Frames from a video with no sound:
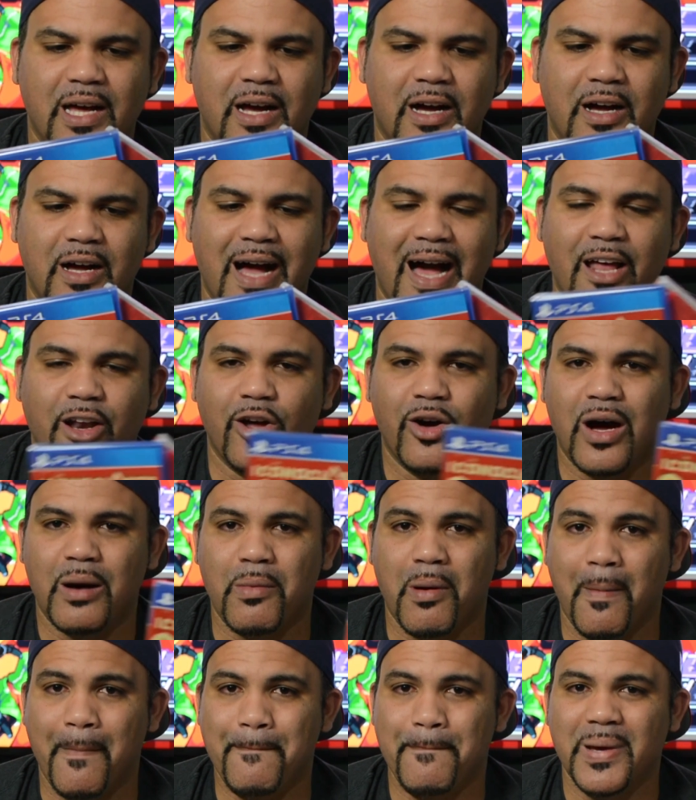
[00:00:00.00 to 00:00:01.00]
I know
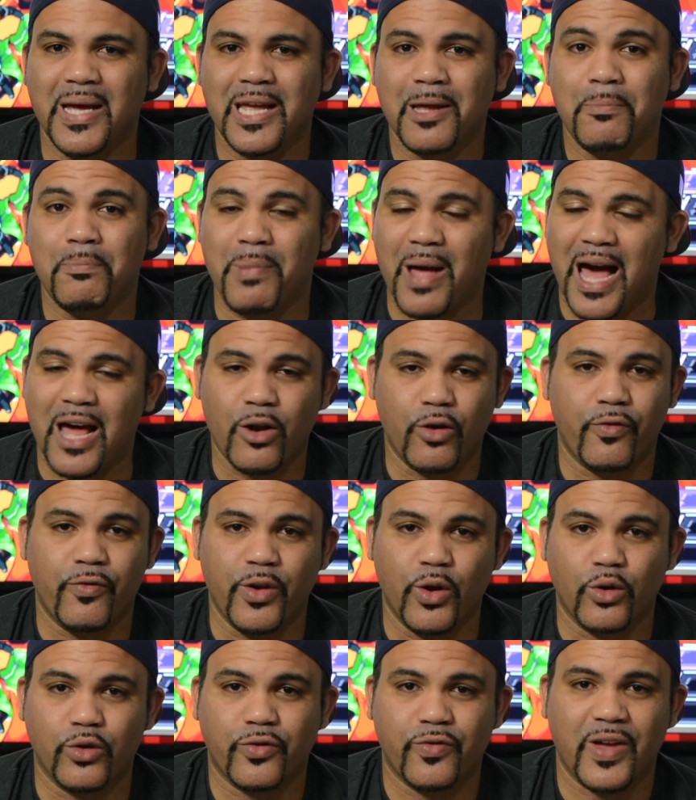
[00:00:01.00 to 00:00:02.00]
I'm a big
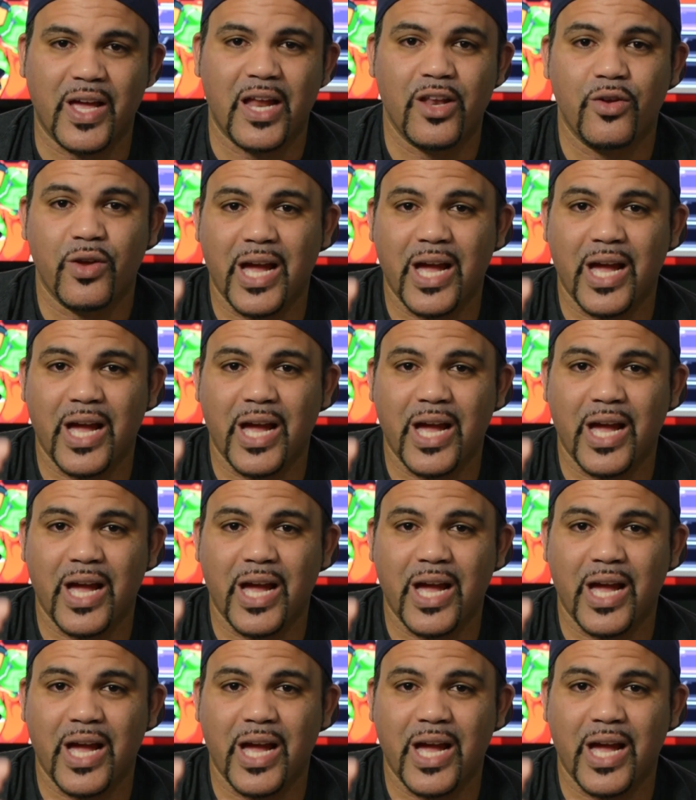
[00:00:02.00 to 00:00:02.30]
Battlefield fan.